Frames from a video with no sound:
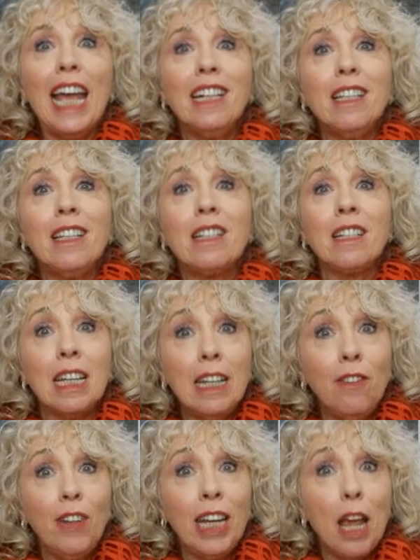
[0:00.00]
the latest
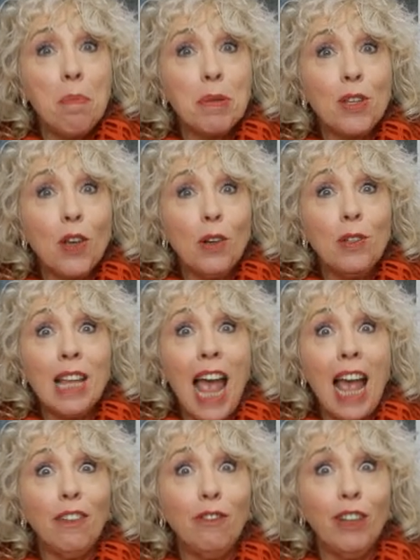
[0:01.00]
TV episodes
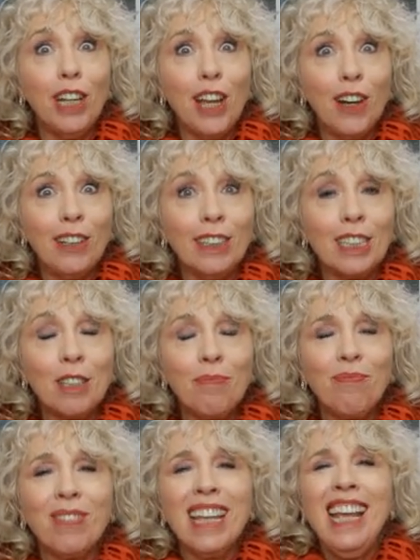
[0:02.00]
and
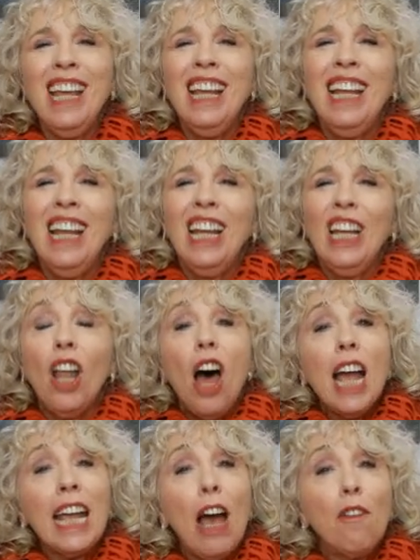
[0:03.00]
videos.
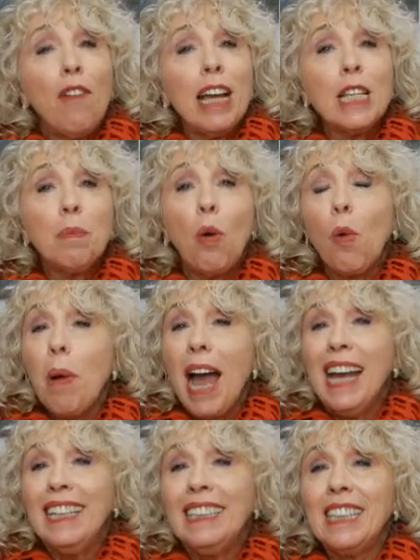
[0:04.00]
Like our Facebook
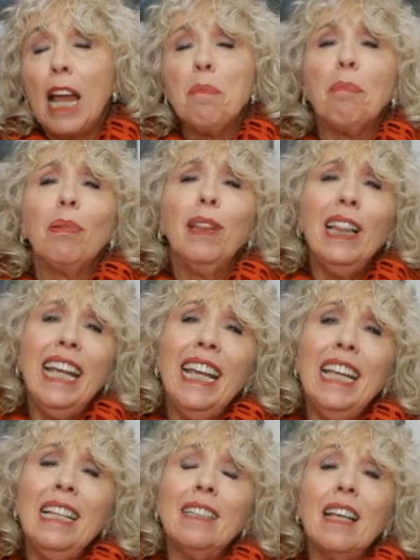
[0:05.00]
page and
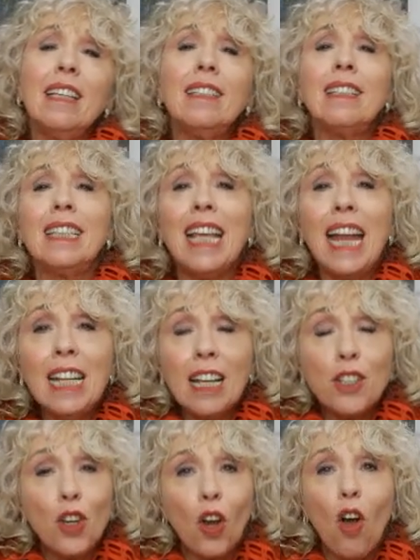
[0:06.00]
please send
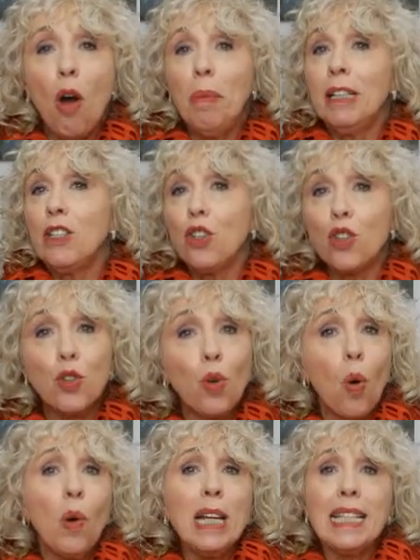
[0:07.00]
us your comments, your
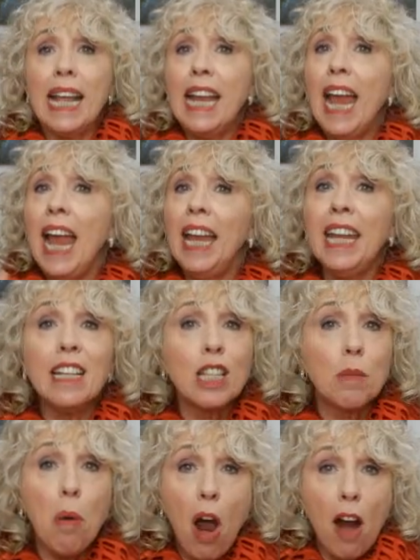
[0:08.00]
stories and any
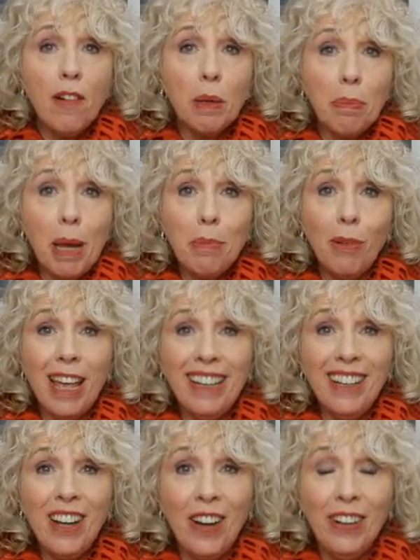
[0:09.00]
inspiring people
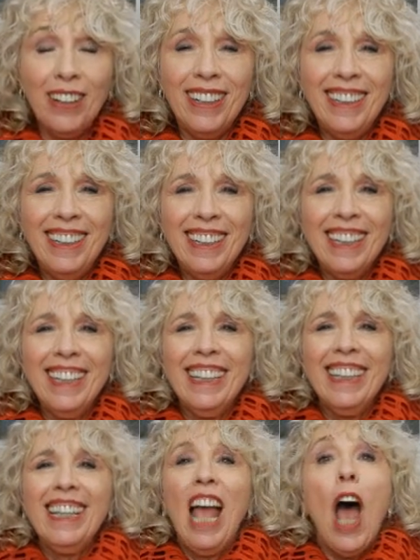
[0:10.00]
that you know.
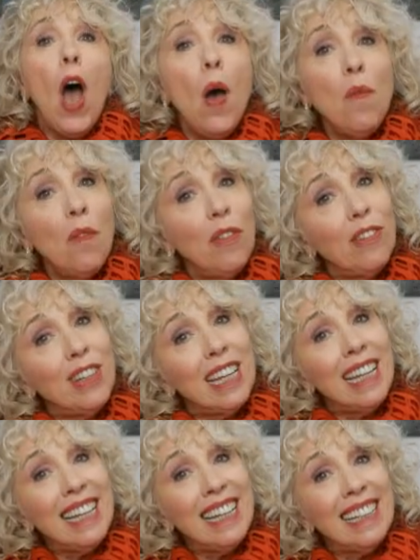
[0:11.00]
Over
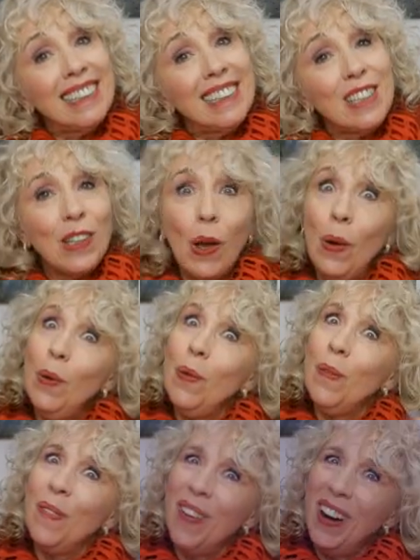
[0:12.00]
50, so